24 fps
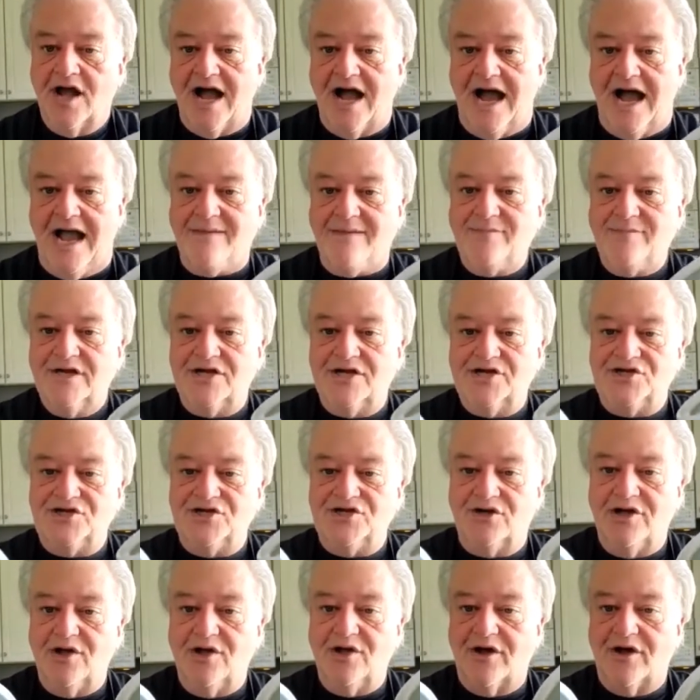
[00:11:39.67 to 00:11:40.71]
I'm going to
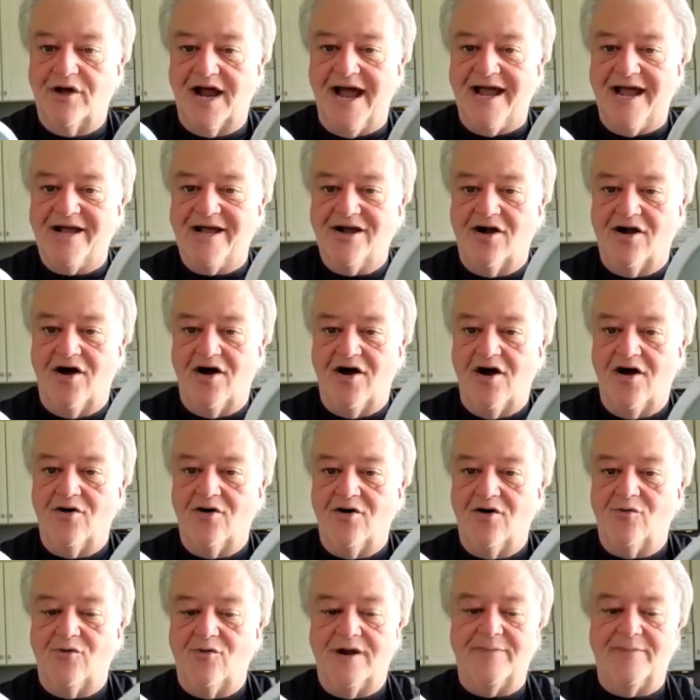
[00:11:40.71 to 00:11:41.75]
show you what I
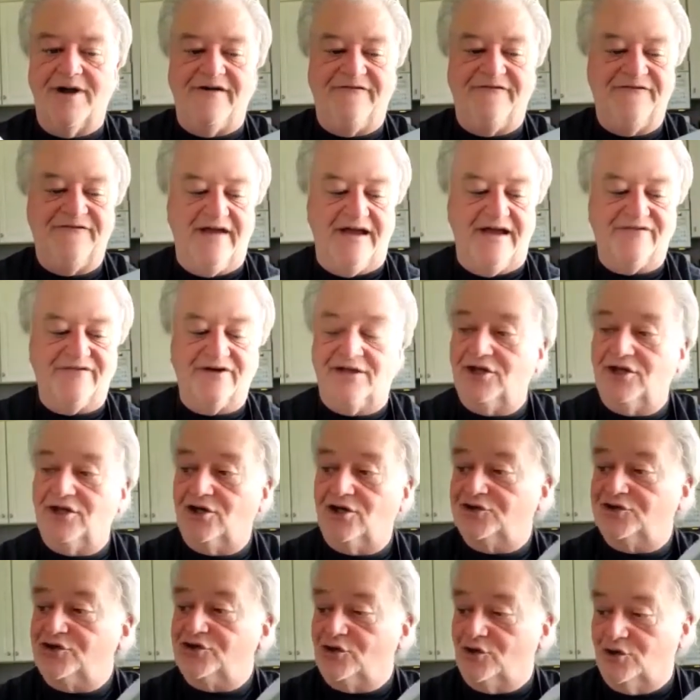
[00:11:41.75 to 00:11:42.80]
call one of my favorite
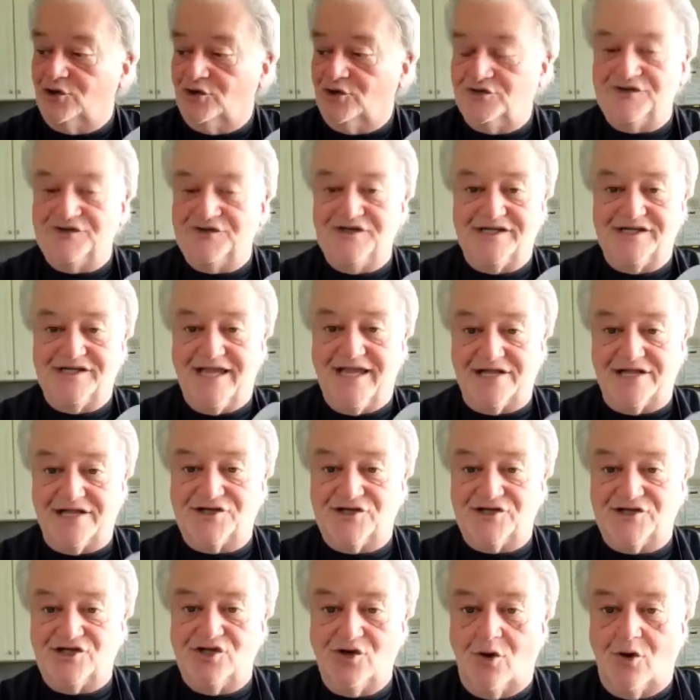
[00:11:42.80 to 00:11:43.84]
little tools. It gets
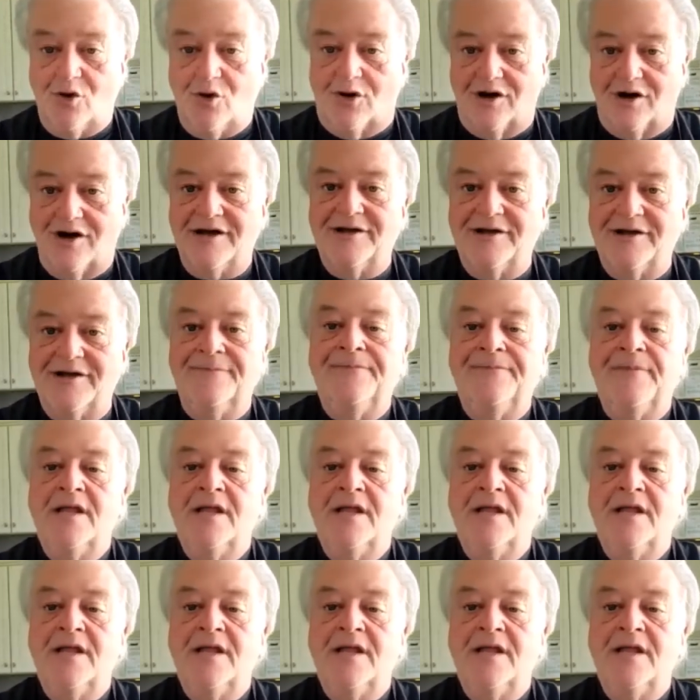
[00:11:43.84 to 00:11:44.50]
stored,